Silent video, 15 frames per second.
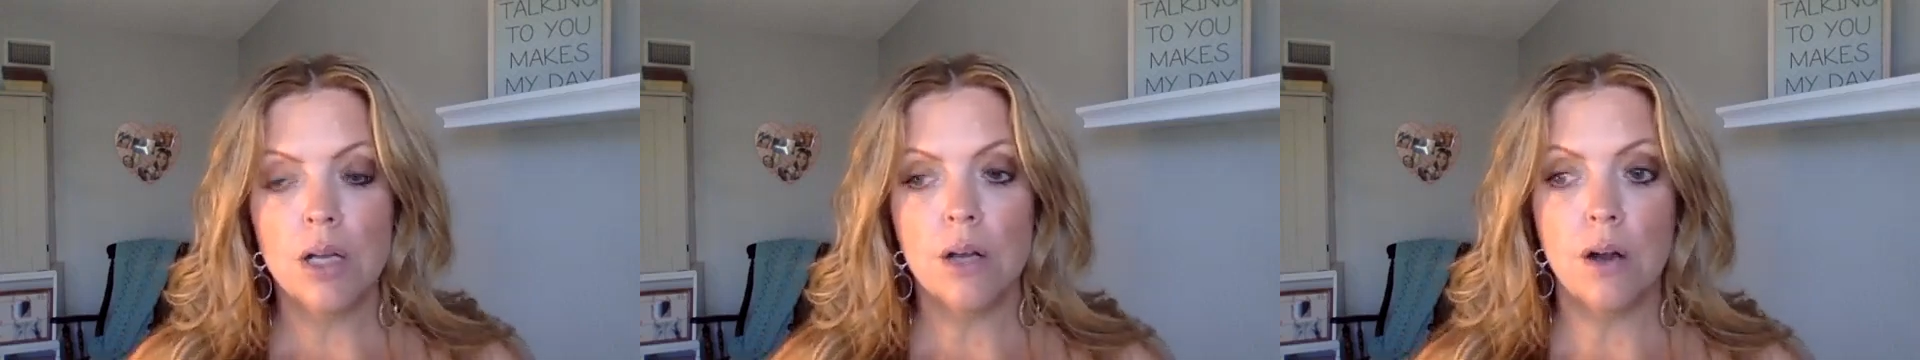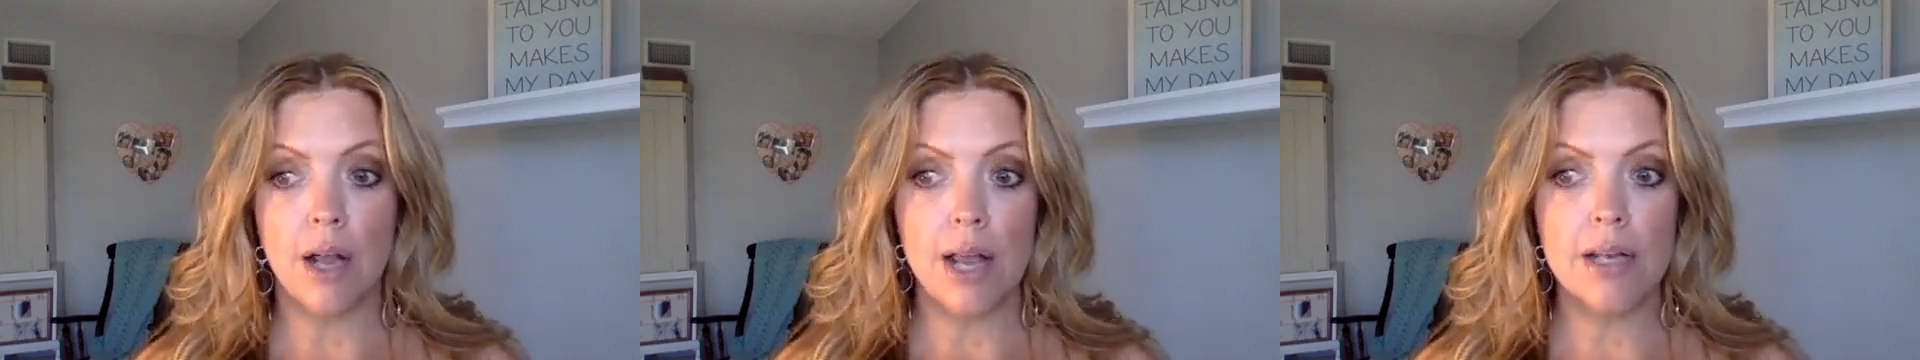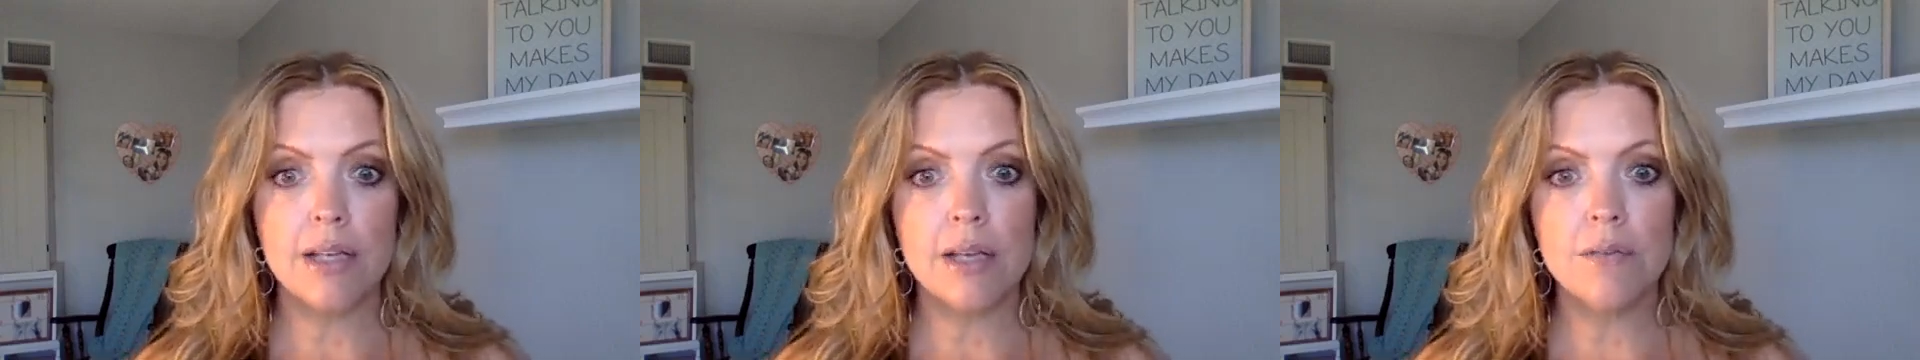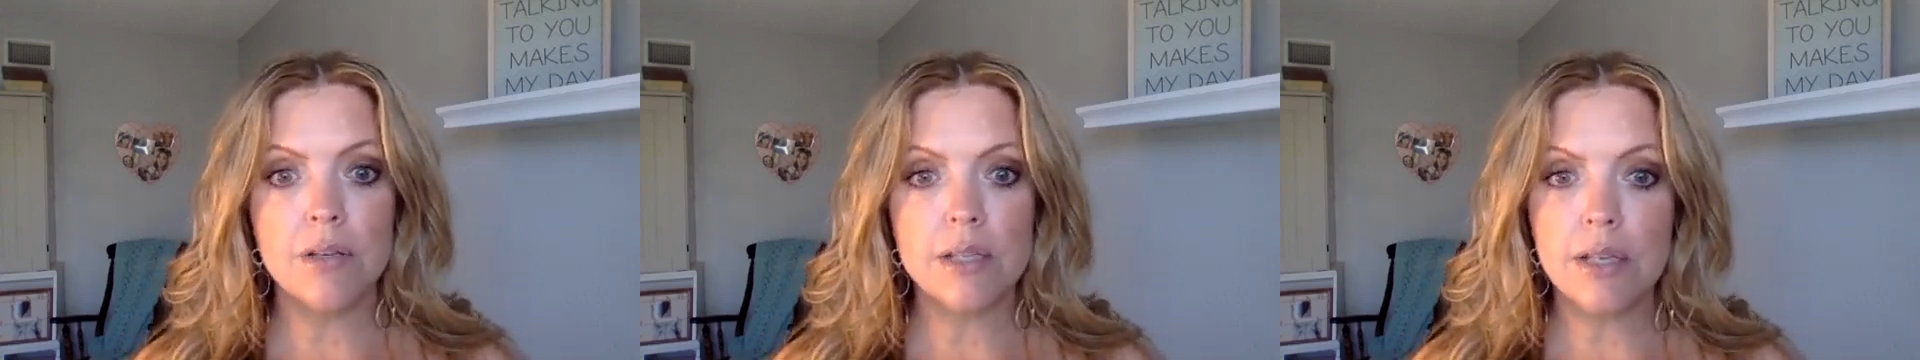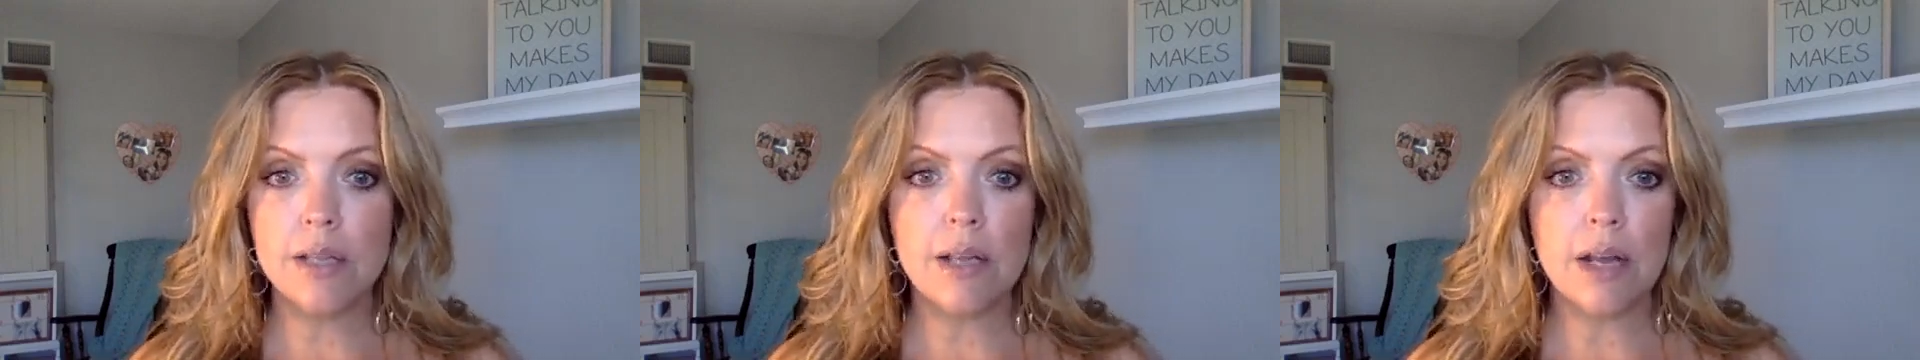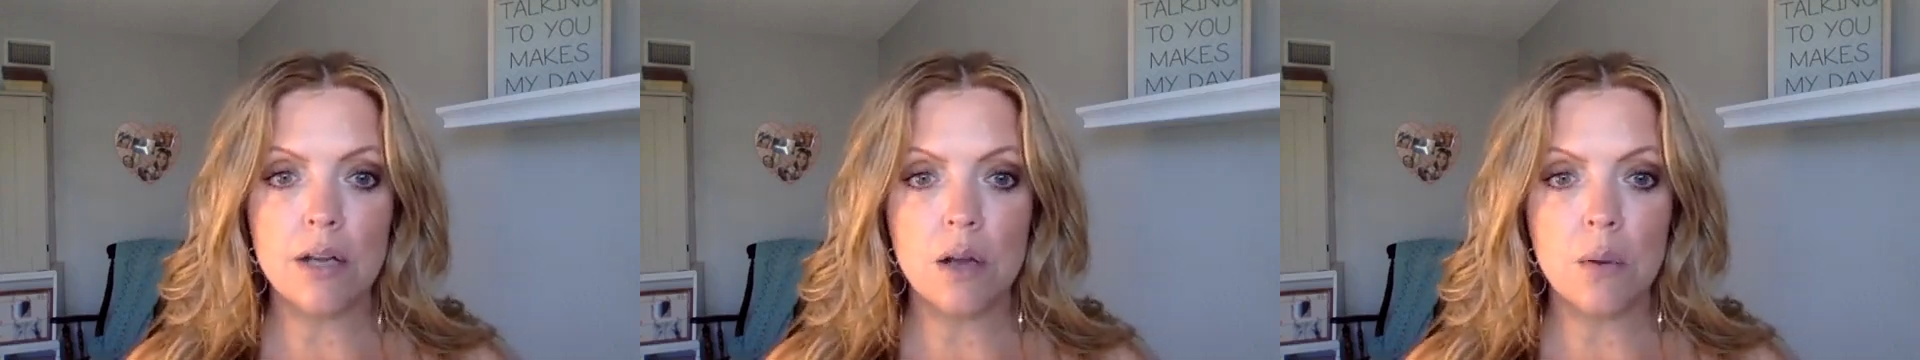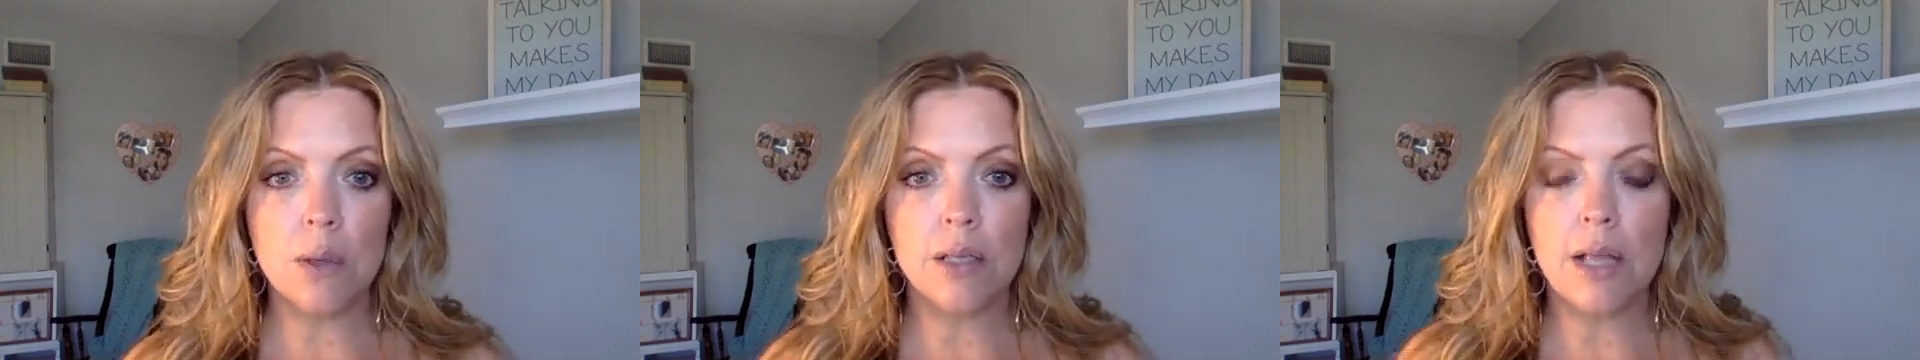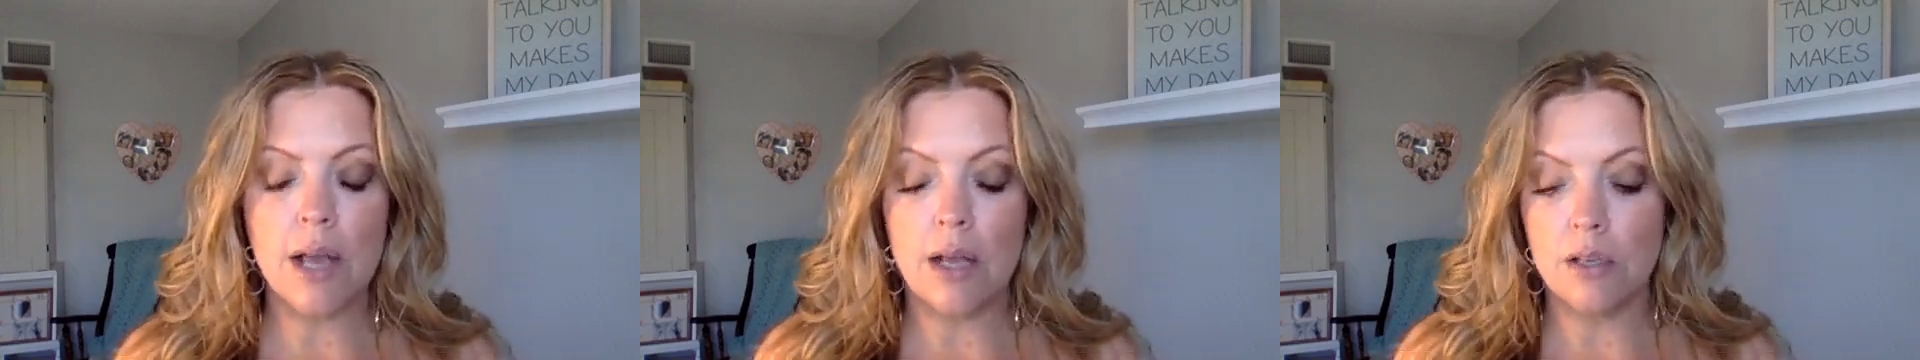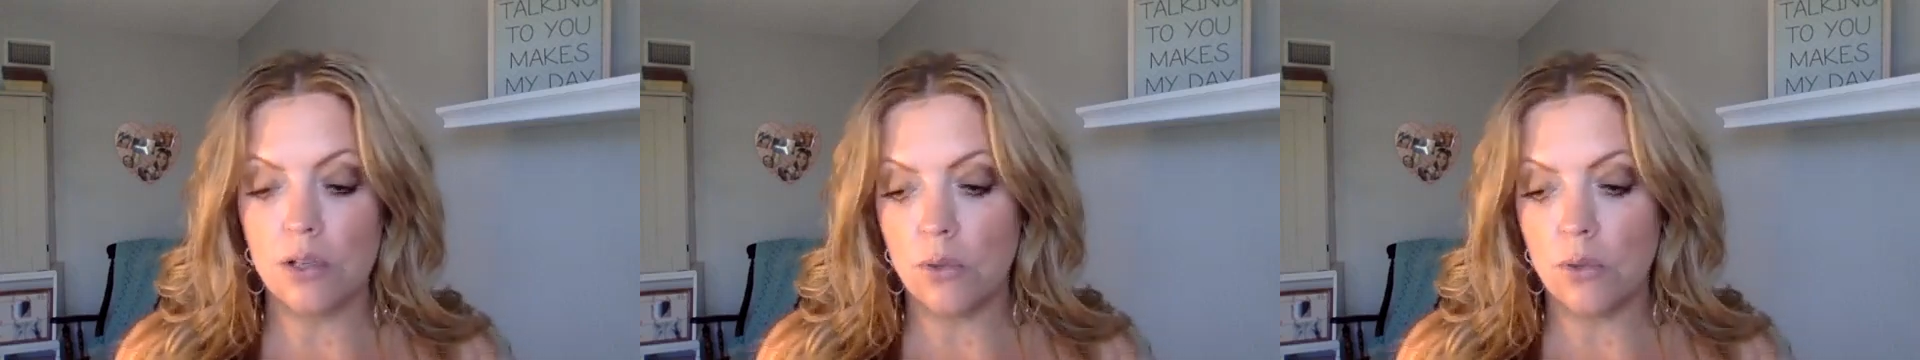I hate to even say that, knowing that